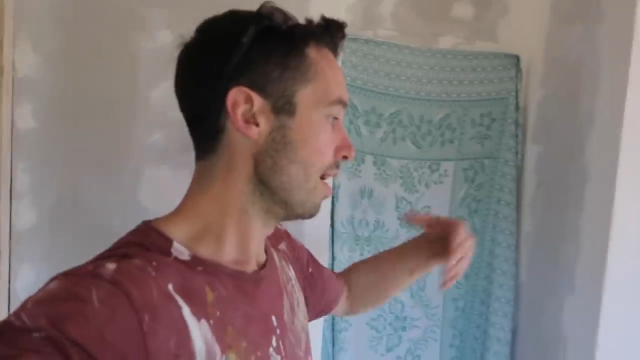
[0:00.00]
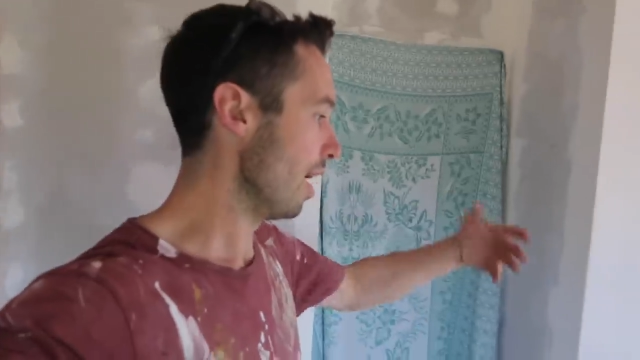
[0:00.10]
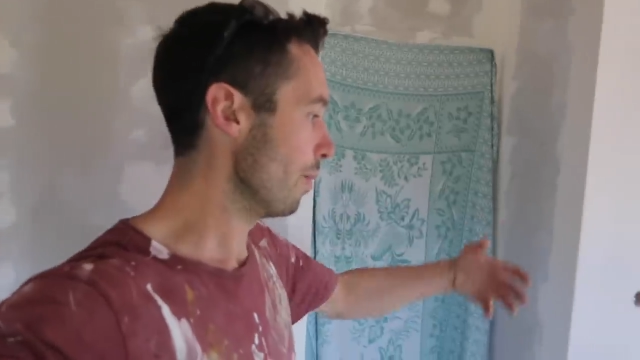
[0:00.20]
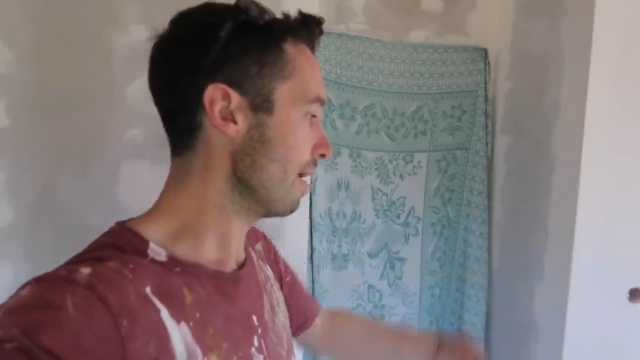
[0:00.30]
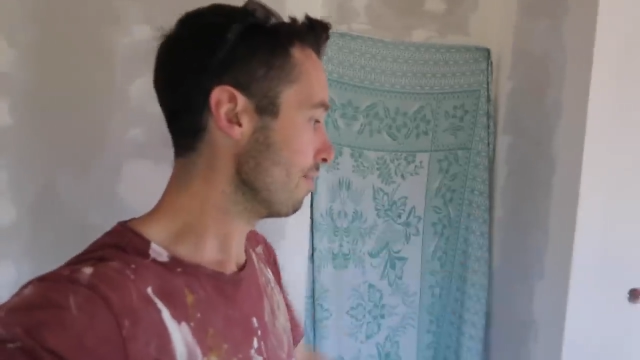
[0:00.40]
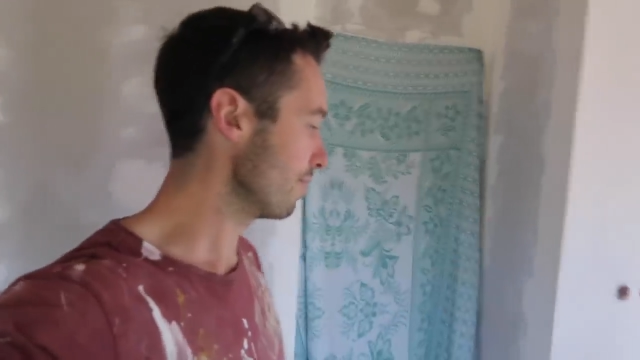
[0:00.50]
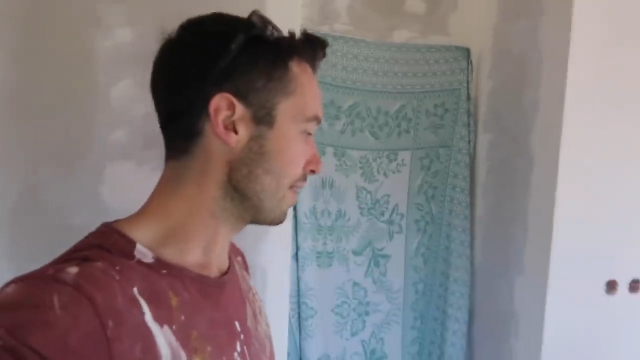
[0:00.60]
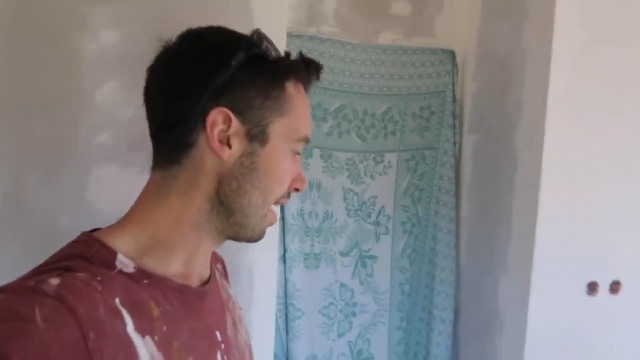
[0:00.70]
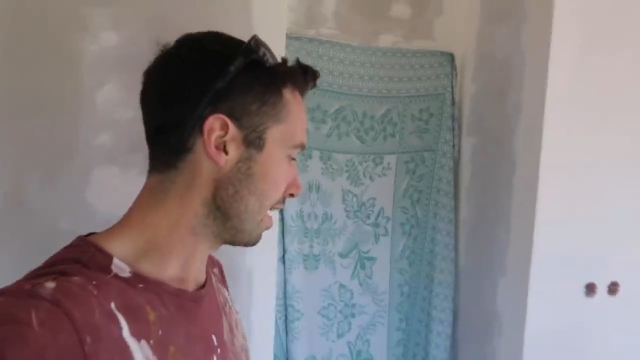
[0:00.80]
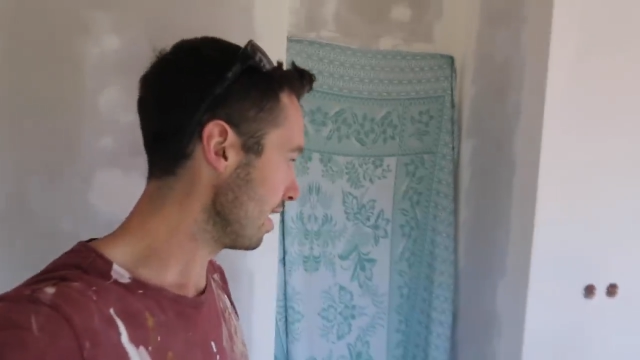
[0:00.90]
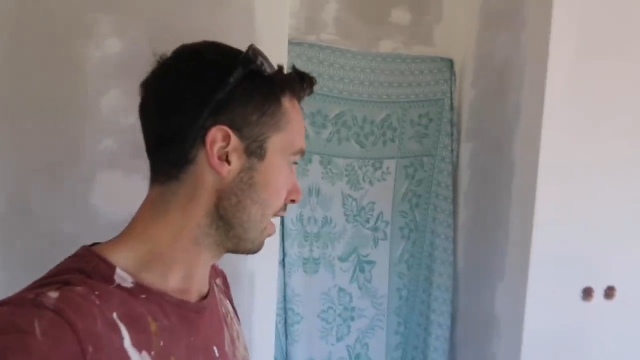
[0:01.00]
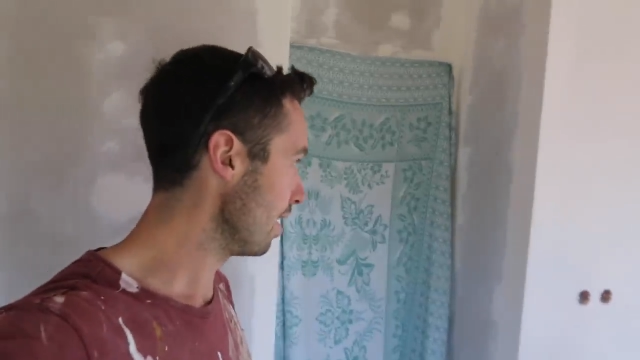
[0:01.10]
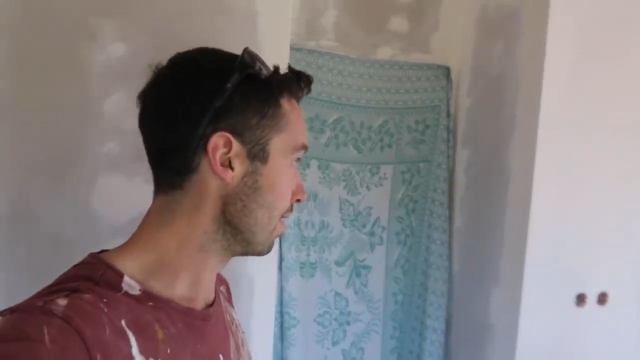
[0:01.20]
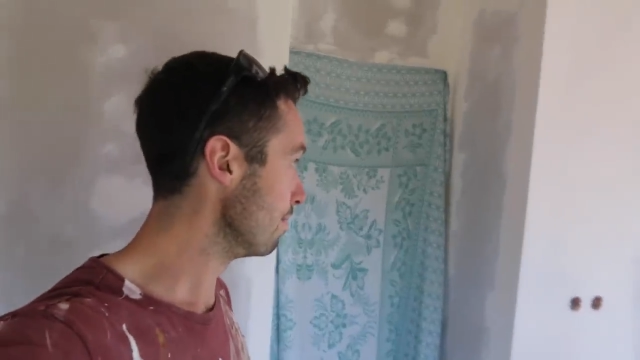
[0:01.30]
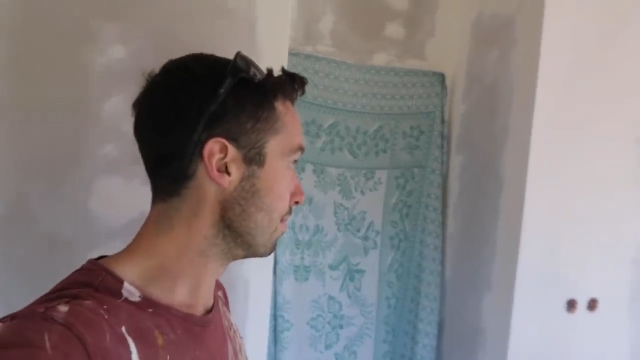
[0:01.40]
I wait for that,
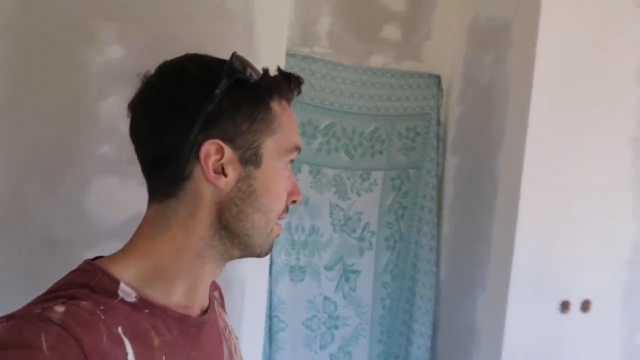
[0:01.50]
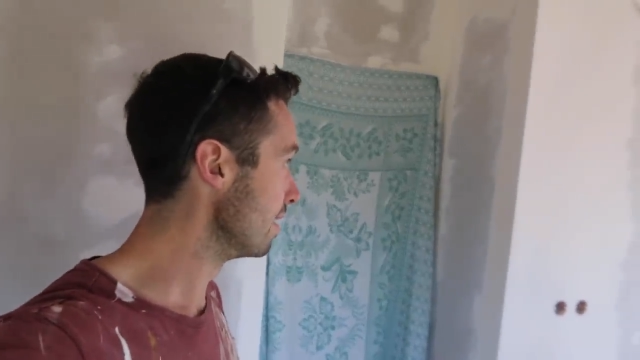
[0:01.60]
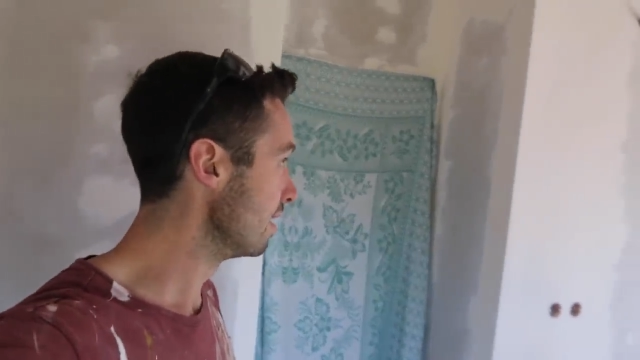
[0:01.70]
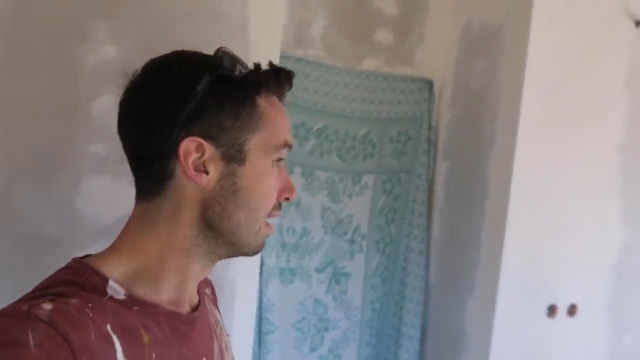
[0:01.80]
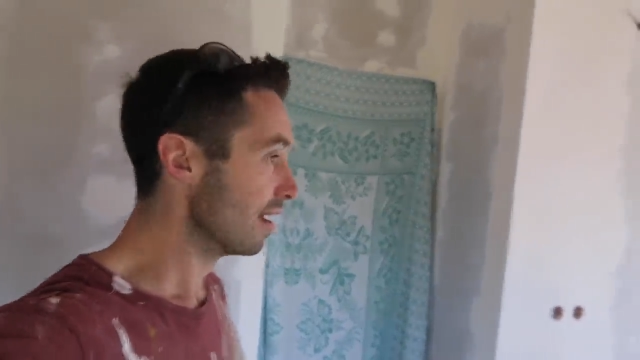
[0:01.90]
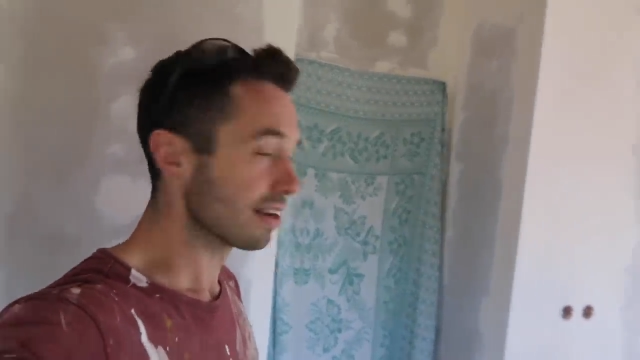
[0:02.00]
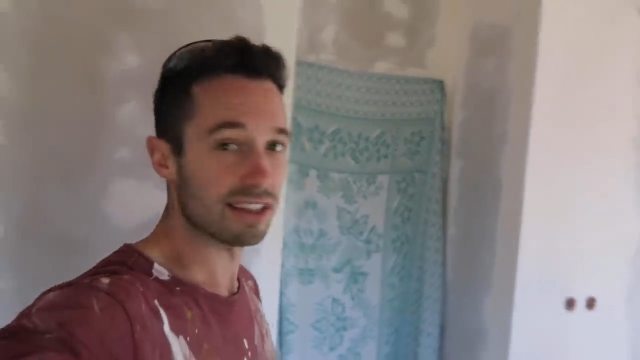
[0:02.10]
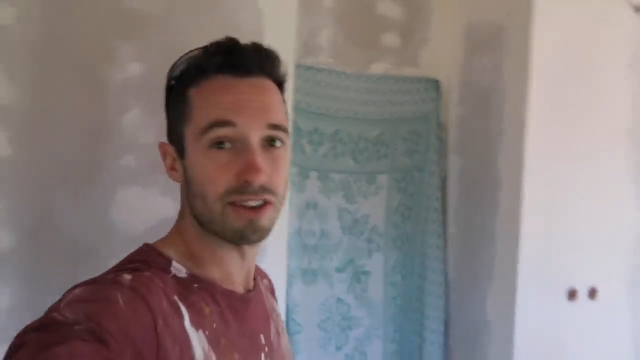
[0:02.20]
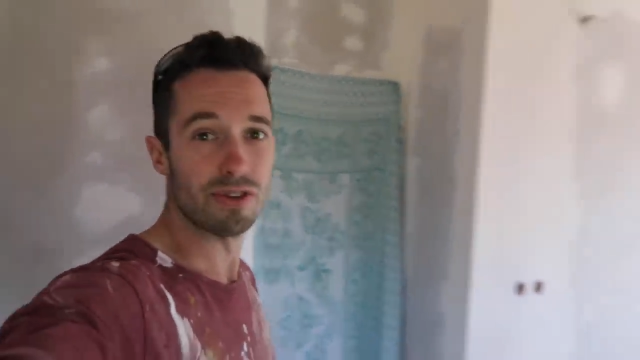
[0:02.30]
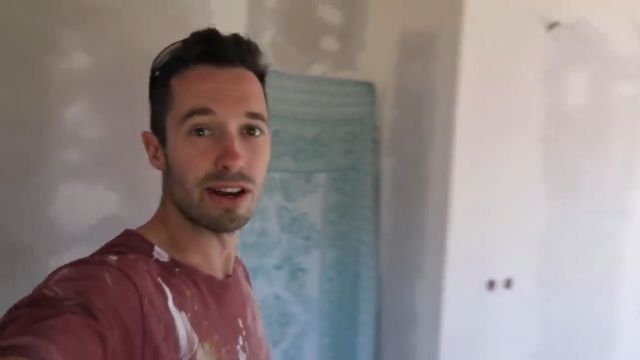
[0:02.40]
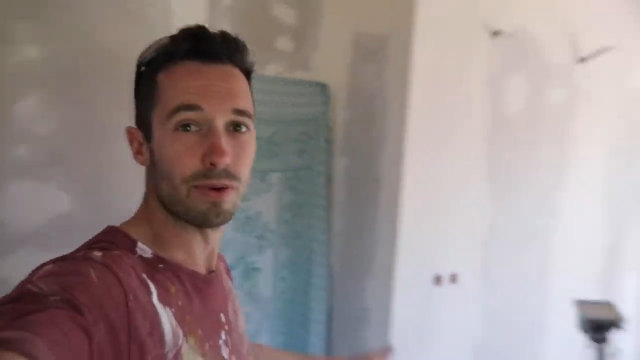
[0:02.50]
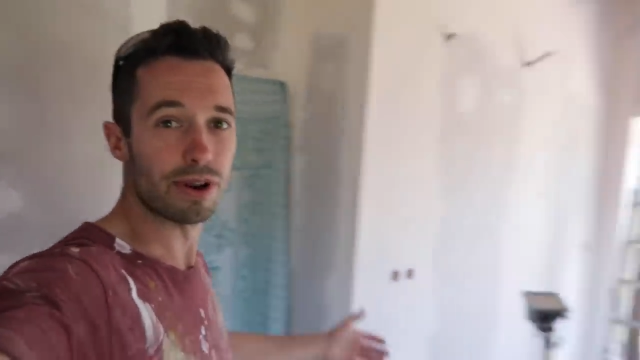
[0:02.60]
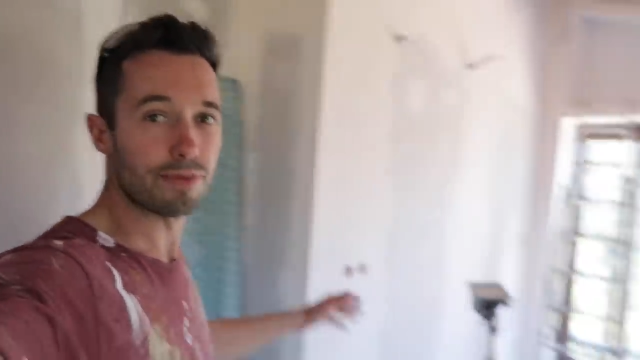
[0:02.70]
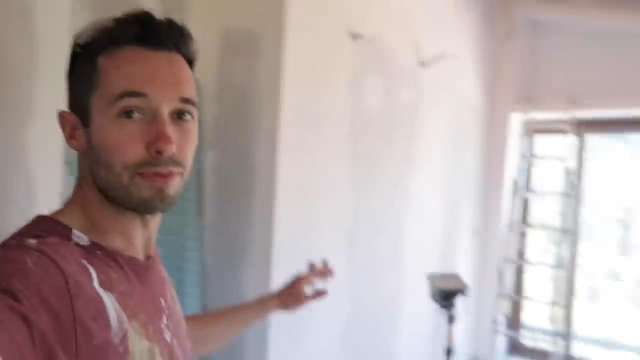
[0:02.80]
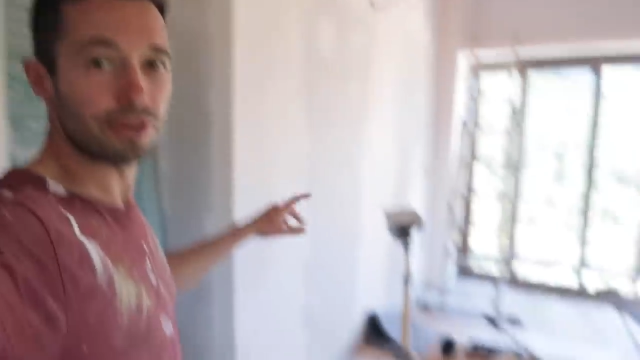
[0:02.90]
um, because I don't really want